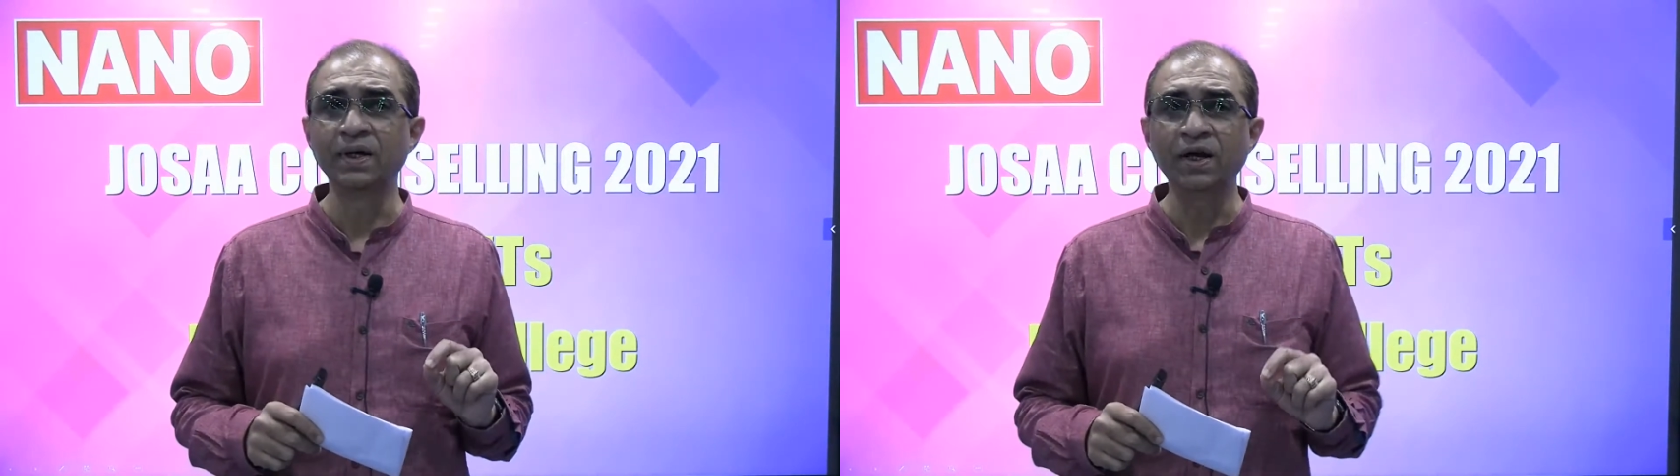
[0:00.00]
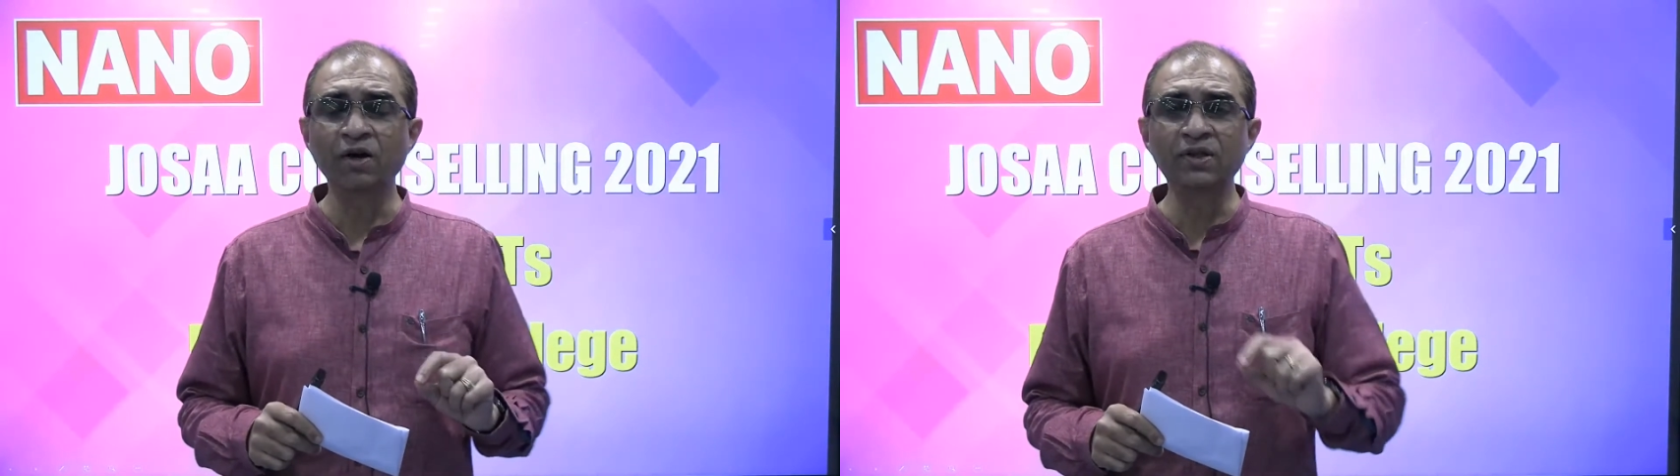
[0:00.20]

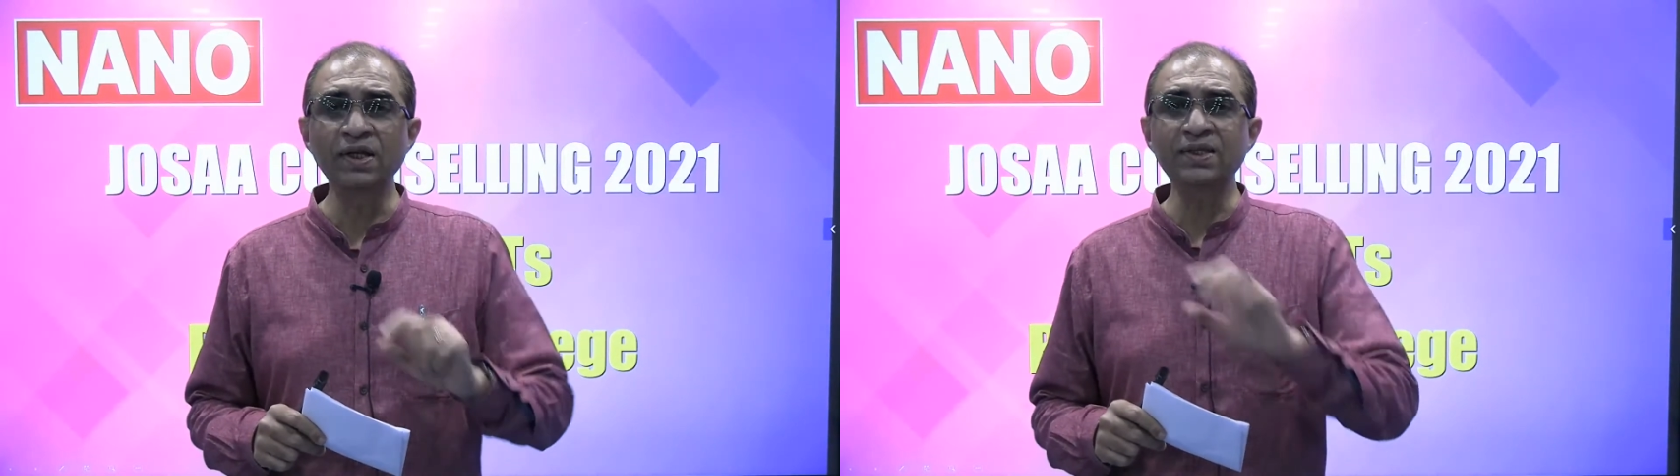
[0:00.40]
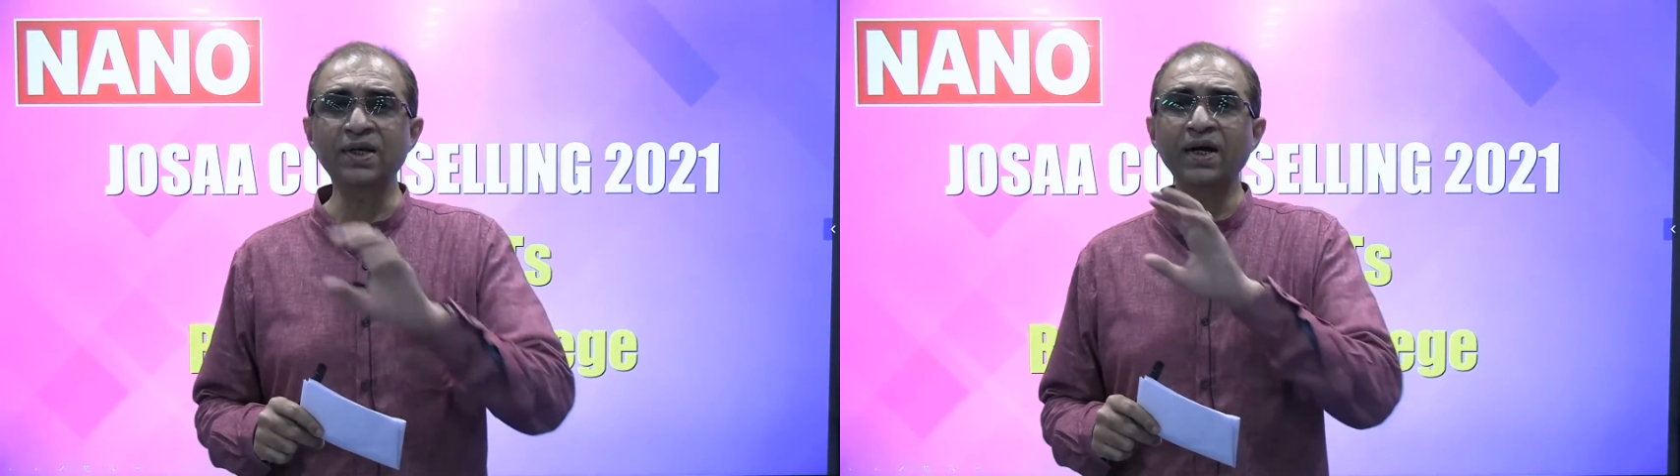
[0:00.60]
Now,
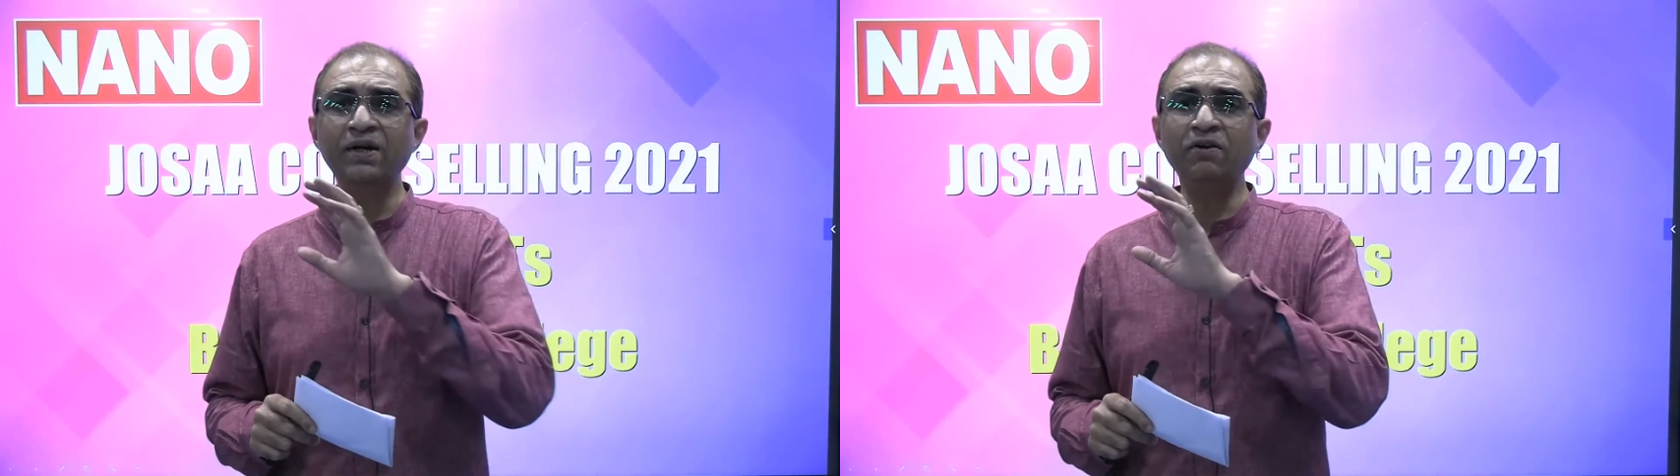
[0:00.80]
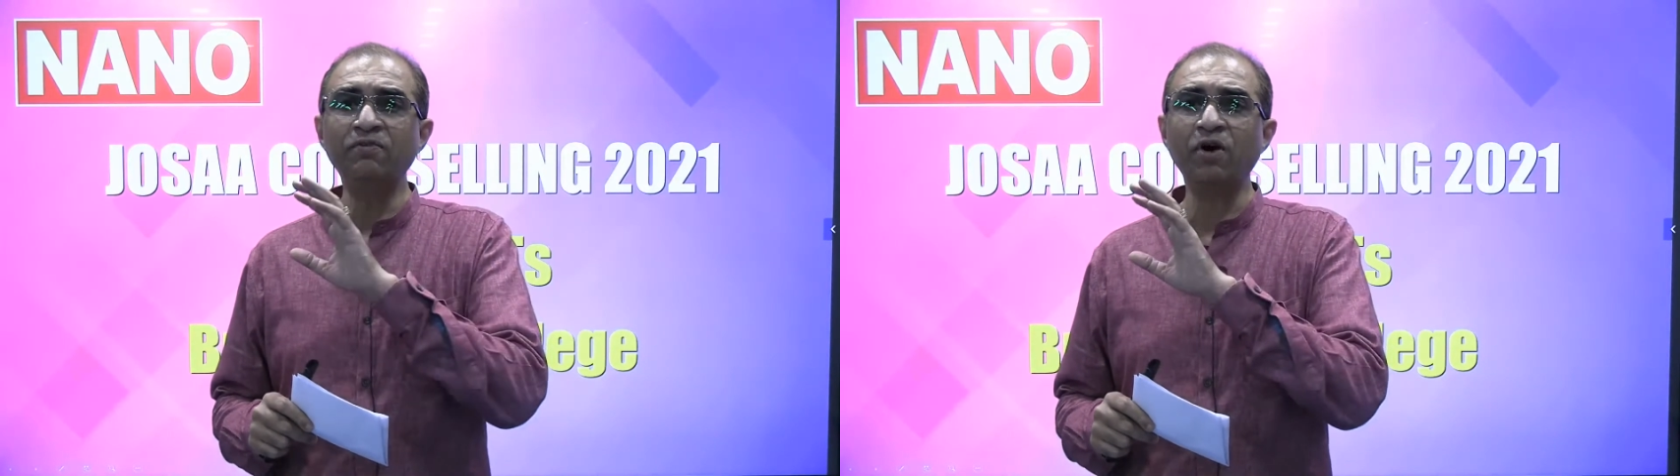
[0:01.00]
these
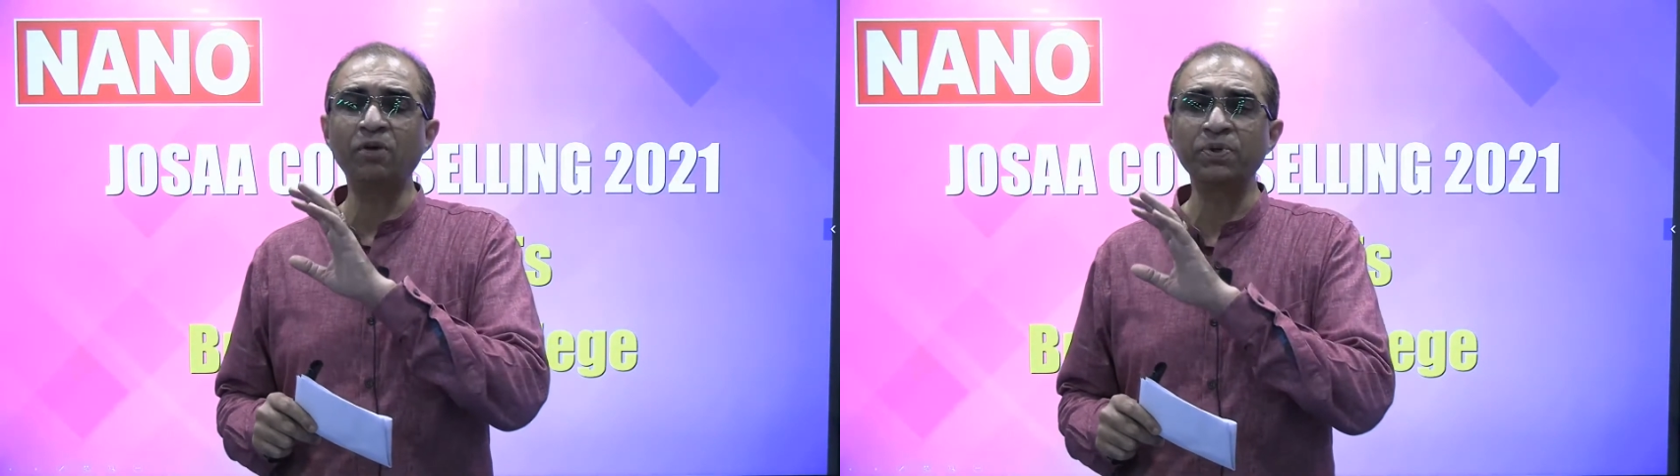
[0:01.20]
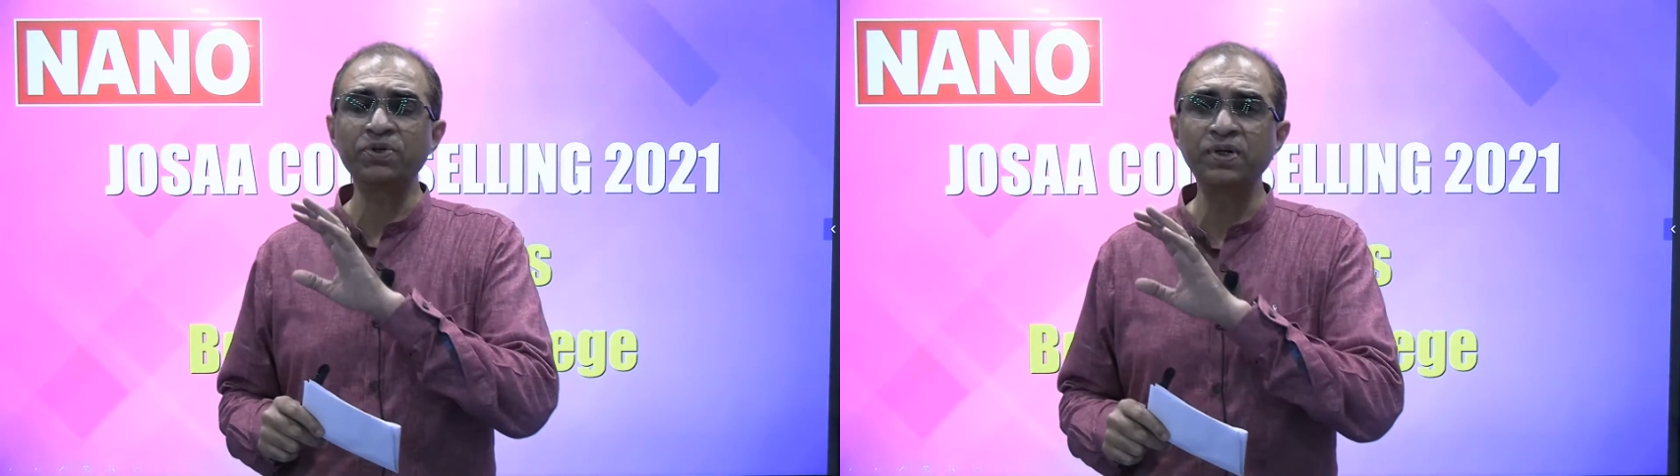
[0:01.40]
kind of
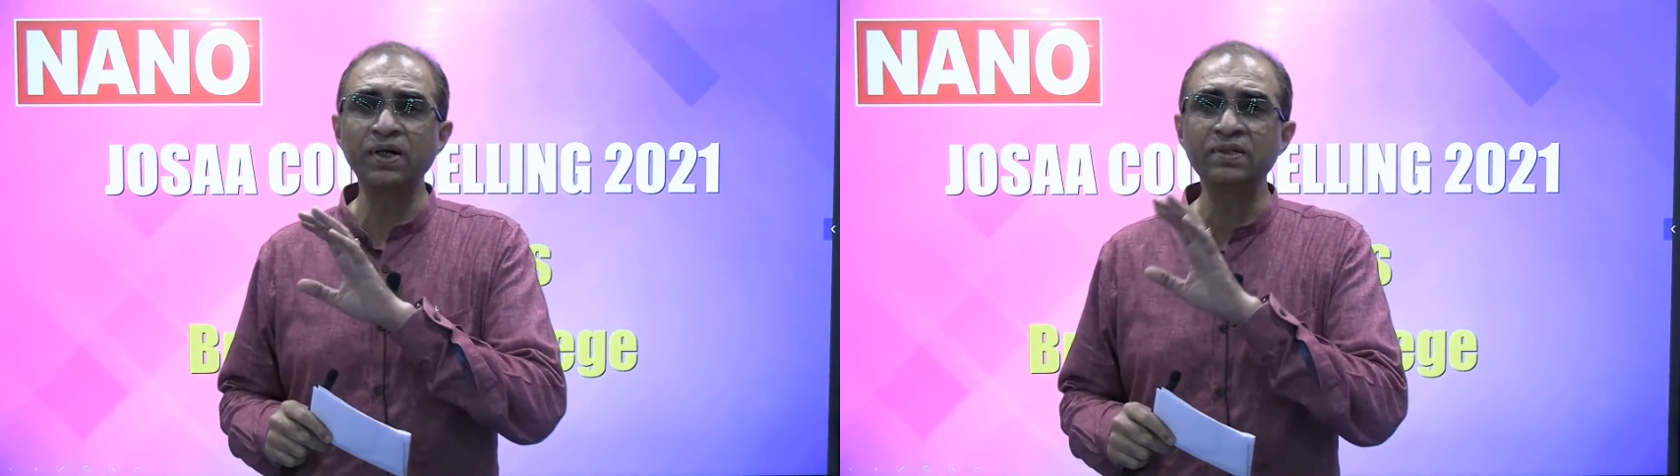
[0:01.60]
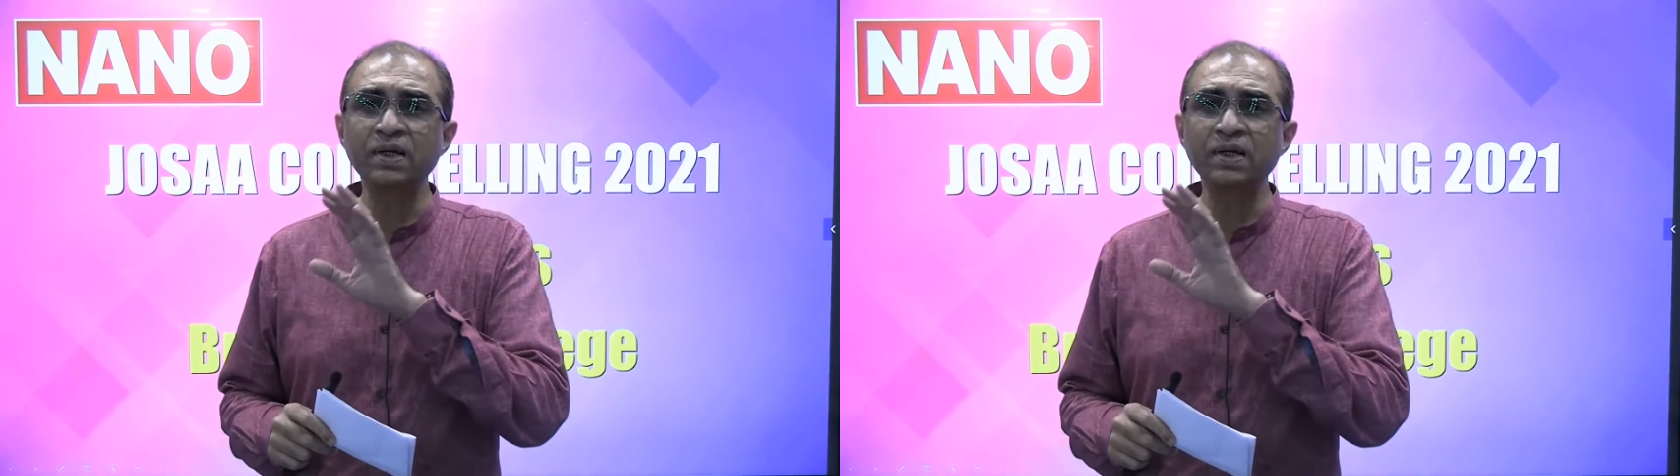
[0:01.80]
opportunities